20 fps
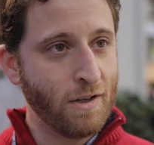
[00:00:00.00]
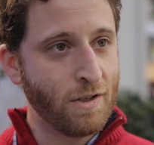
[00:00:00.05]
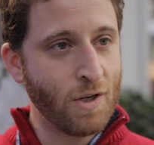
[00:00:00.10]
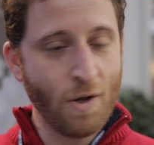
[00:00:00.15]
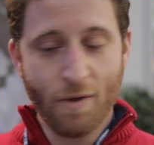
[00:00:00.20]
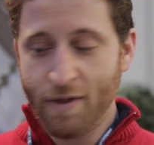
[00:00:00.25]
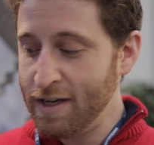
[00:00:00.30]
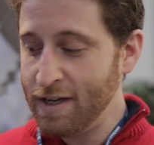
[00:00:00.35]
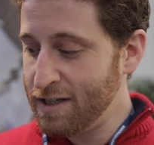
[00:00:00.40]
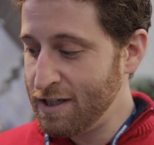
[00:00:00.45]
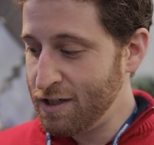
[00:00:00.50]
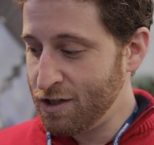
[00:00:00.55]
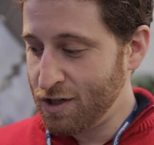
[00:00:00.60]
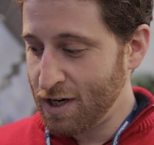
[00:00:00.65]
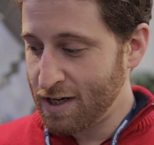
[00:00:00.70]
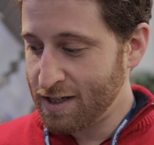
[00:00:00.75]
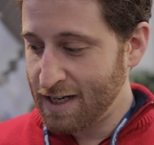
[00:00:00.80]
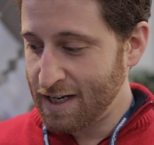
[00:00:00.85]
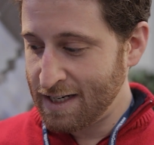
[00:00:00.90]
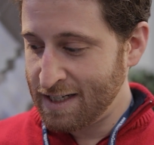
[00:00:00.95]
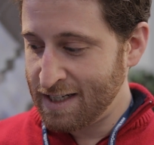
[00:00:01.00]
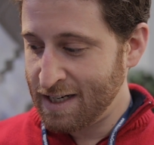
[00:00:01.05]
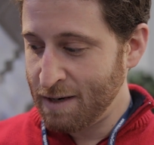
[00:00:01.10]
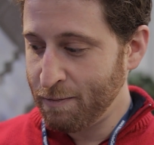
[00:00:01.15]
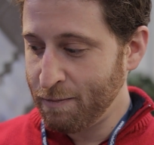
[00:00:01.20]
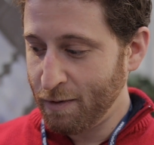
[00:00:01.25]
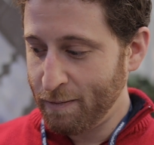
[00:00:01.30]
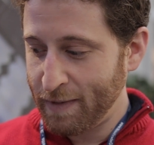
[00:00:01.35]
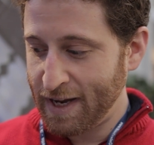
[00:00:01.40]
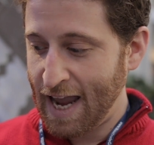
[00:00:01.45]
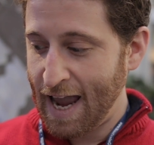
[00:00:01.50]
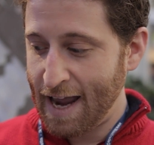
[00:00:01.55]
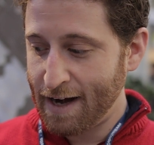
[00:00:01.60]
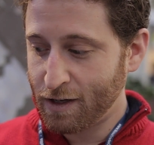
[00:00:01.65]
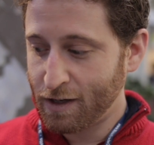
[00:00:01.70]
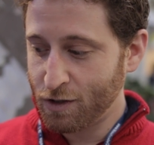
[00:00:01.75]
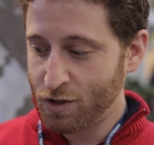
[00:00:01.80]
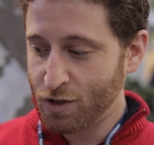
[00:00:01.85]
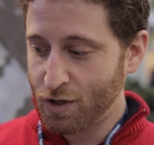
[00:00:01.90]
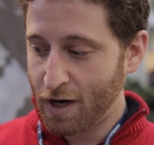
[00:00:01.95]
So this is just a simple
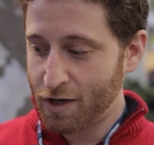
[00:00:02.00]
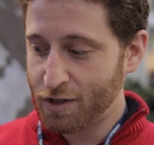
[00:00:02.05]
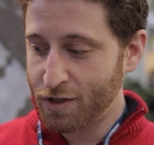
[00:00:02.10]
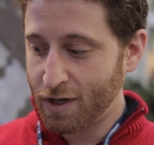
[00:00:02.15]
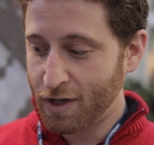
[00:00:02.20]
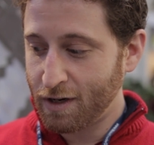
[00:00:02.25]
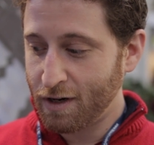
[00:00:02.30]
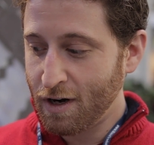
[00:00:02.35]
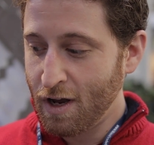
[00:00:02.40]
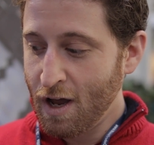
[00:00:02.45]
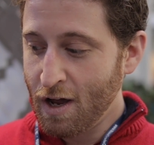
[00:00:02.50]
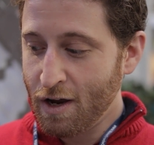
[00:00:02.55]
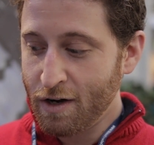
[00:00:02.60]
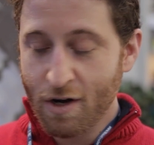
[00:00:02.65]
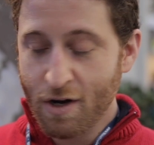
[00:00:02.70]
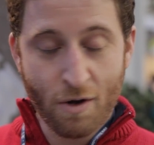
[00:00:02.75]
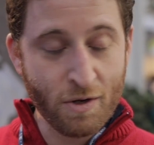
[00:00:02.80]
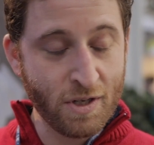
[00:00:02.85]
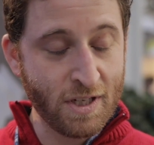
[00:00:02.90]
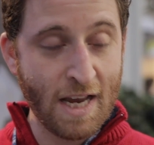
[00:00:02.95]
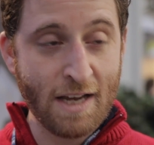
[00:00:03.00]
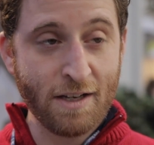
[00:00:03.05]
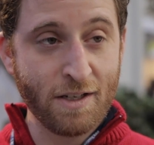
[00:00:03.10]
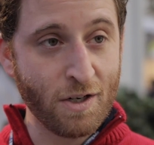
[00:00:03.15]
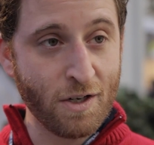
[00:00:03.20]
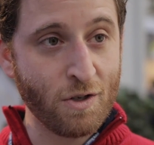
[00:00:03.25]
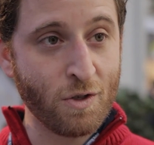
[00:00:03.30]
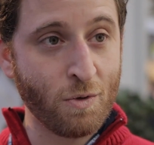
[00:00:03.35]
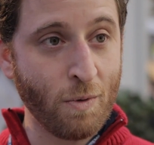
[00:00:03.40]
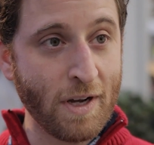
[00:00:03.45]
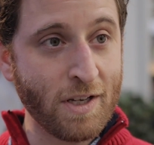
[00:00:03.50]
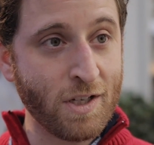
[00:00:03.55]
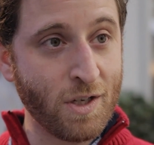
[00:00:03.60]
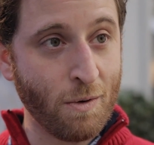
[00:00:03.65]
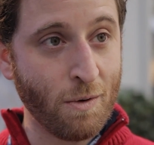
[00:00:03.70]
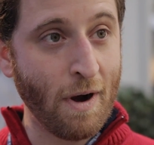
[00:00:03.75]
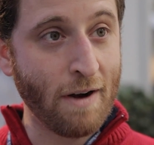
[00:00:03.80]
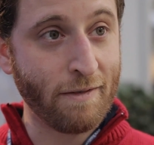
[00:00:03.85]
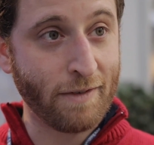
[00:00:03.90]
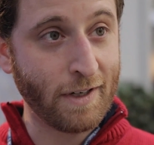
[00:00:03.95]
mechanical structure, no sensors
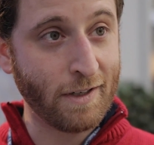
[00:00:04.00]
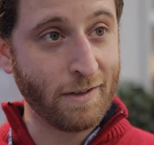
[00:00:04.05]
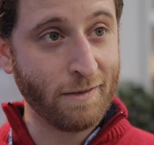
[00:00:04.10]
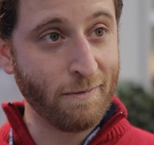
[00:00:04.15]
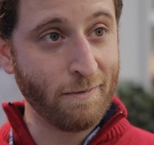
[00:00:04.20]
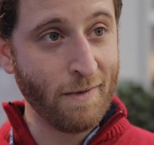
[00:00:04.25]
whatsoever.